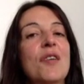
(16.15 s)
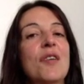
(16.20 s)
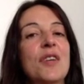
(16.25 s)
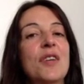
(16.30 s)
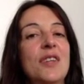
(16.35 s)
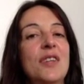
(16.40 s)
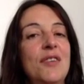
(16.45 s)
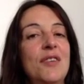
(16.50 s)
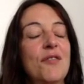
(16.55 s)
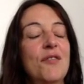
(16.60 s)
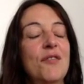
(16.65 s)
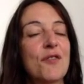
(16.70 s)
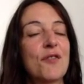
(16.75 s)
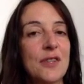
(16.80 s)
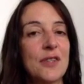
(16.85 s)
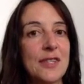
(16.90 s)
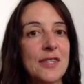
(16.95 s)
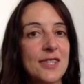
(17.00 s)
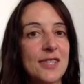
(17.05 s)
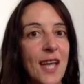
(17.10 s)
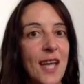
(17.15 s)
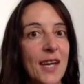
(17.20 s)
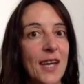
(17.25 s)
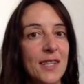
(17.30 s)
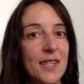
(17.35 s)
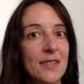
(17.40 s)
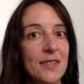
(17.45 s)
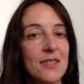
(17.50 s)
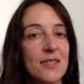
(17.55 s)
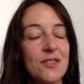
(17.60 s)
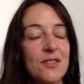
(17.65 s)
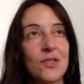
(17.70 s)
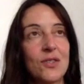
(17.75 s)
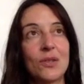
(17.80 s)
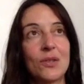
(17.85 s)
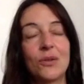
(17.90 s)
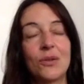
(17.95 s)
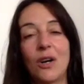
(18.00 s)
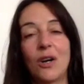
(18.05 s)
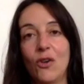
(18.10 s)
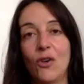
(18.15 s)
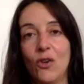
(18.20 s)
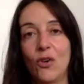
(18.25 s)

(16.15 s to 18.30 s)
very different science to